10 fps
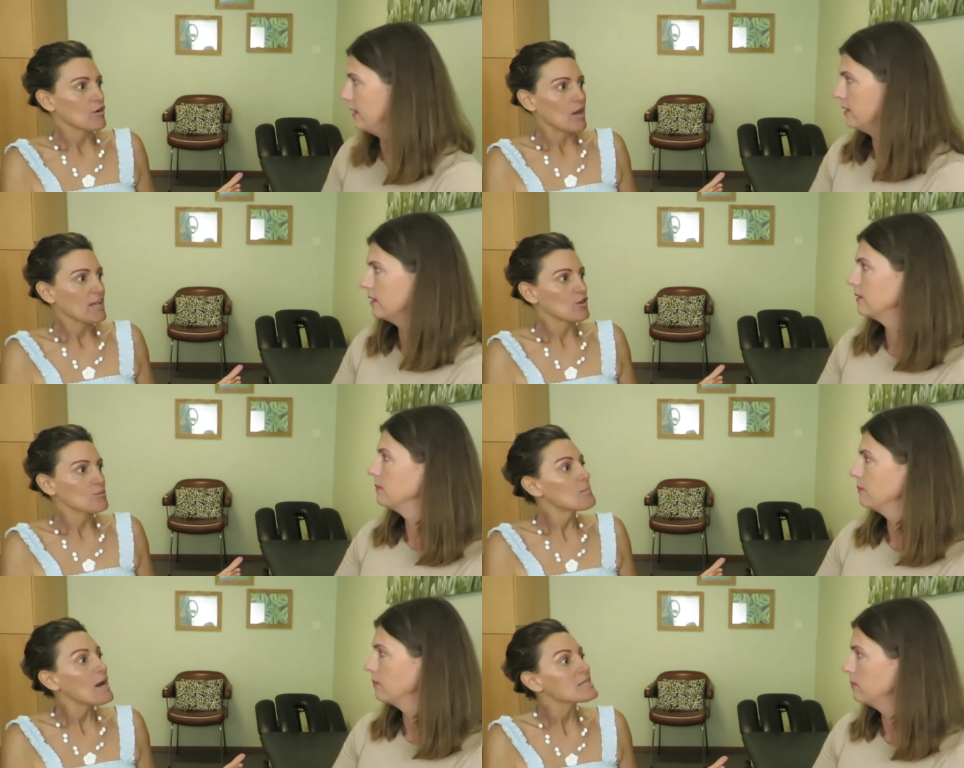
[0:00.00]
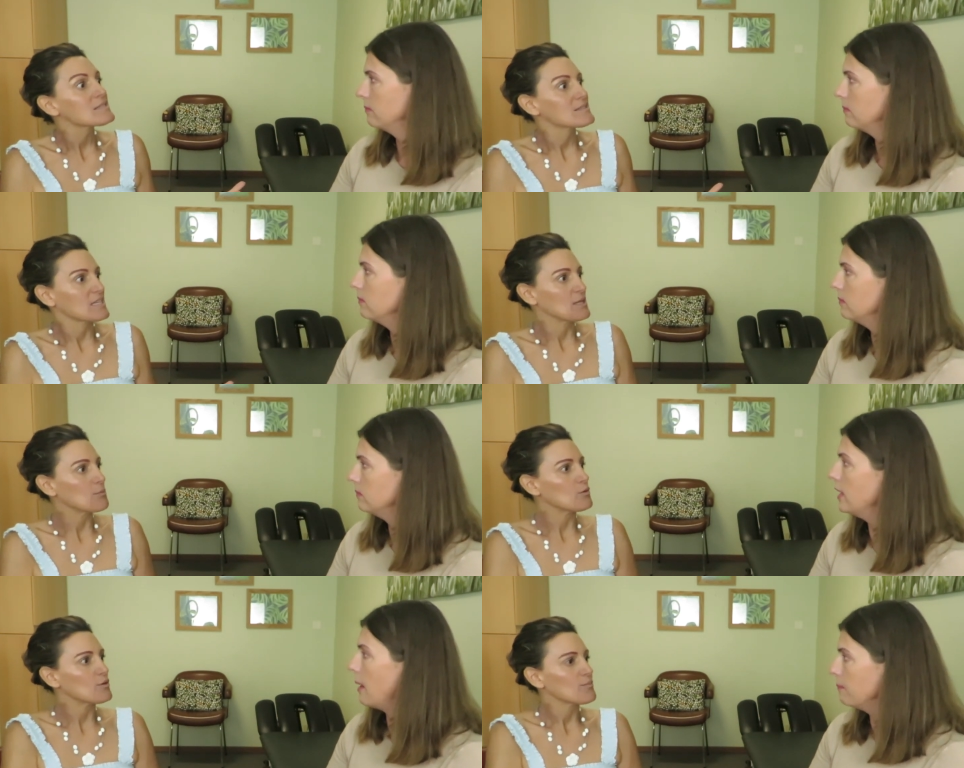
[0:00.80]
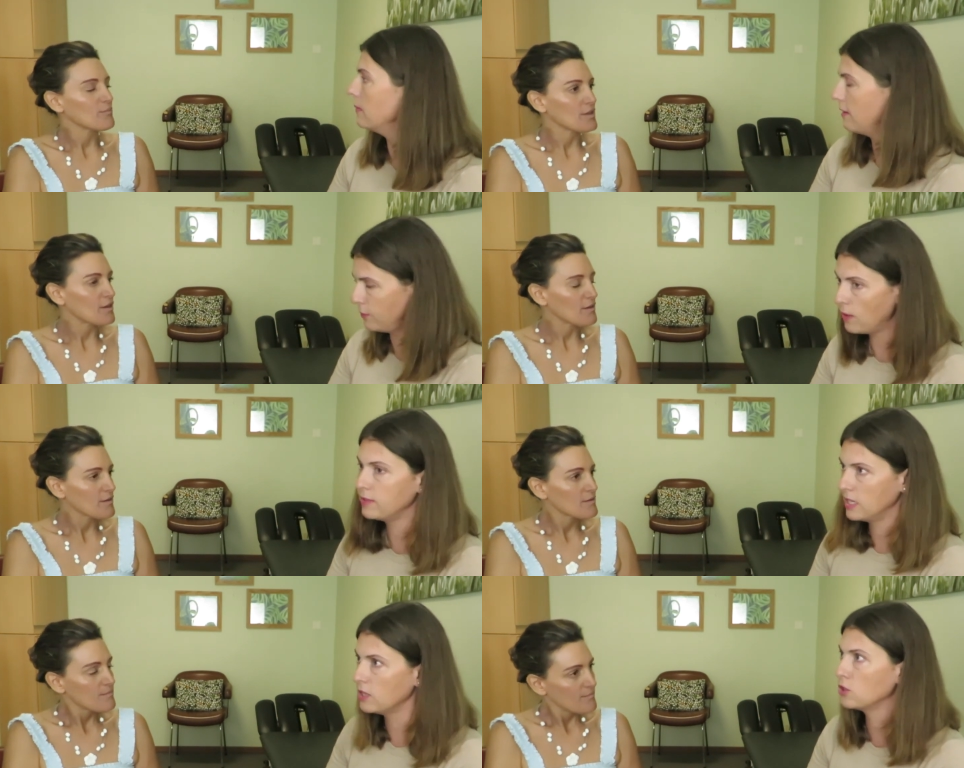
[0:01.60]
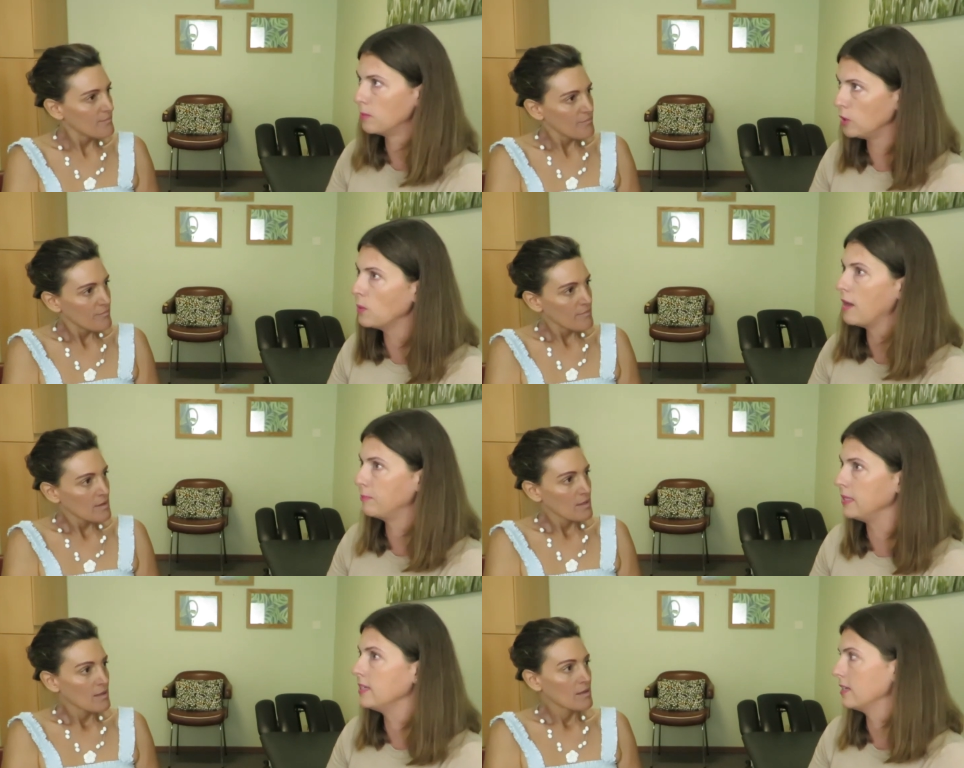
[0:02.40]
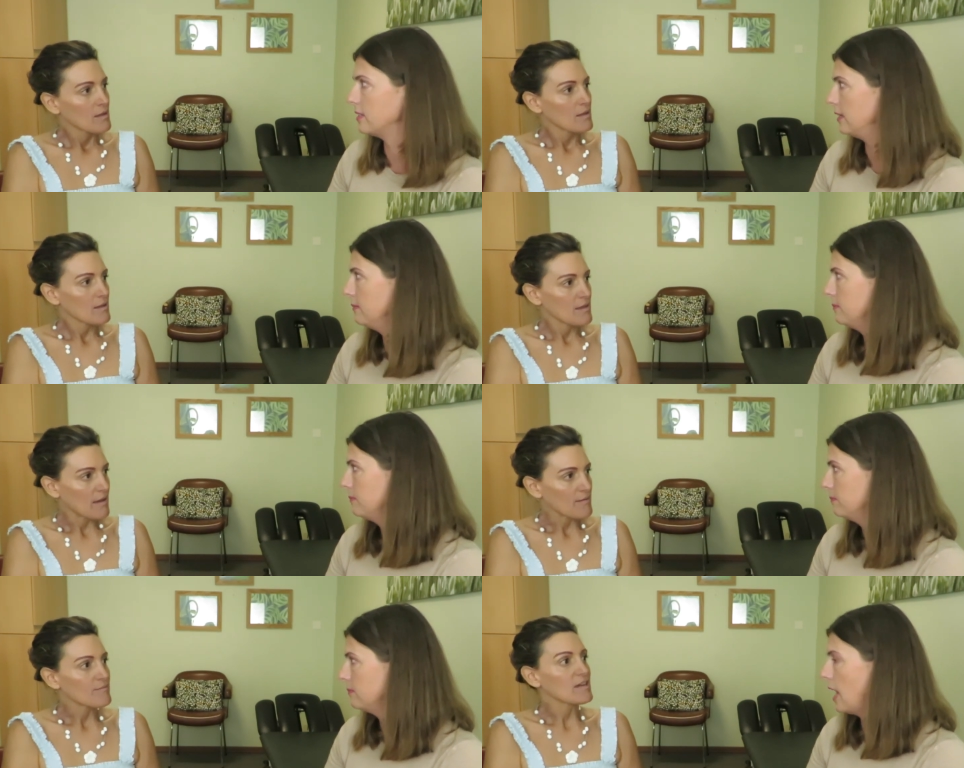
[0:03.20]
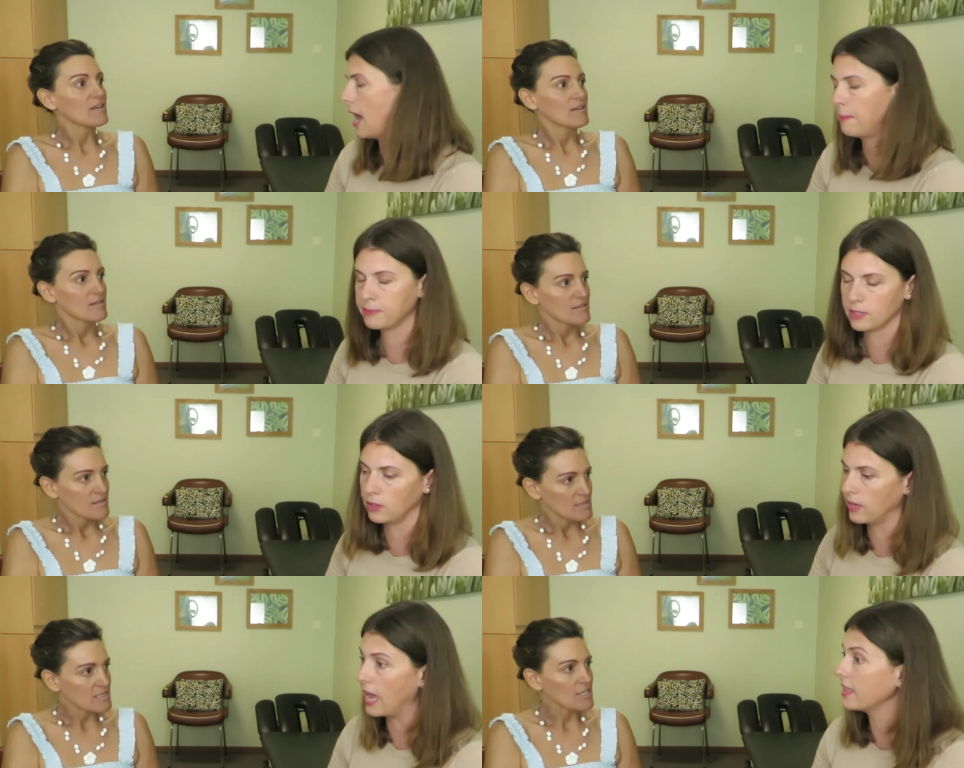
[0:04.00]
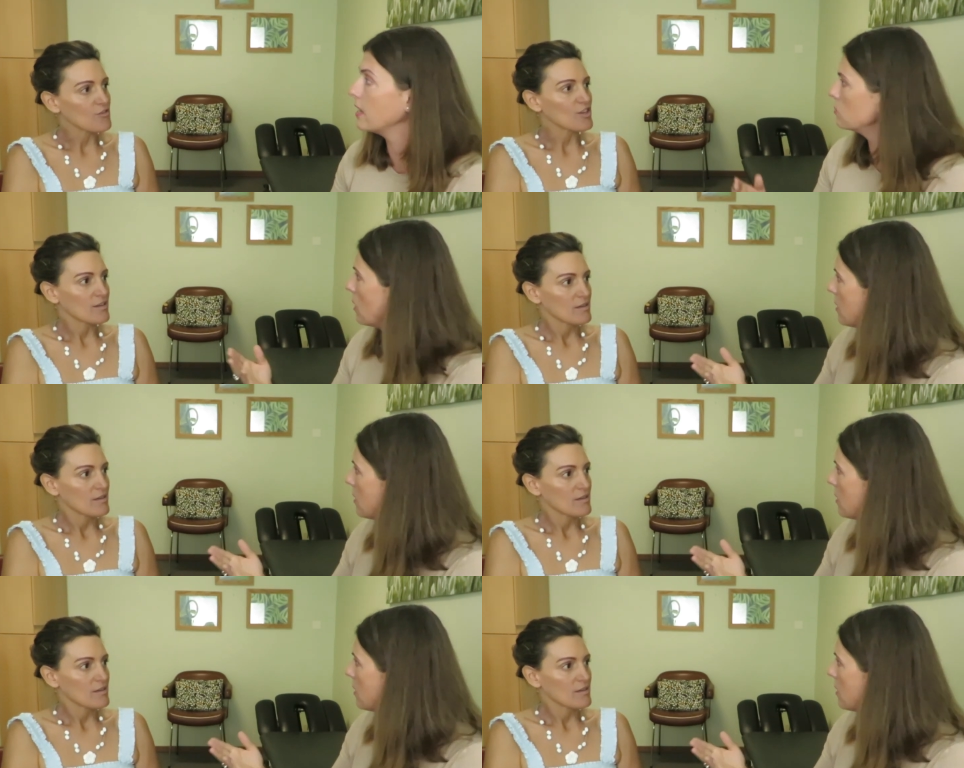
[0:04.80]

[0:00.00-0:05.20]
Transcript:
Speaker 1: not like a normal person's anymore. Yeah. If you have TSW, you have PTSD. Yeah. Right. Absolutely. It's and then as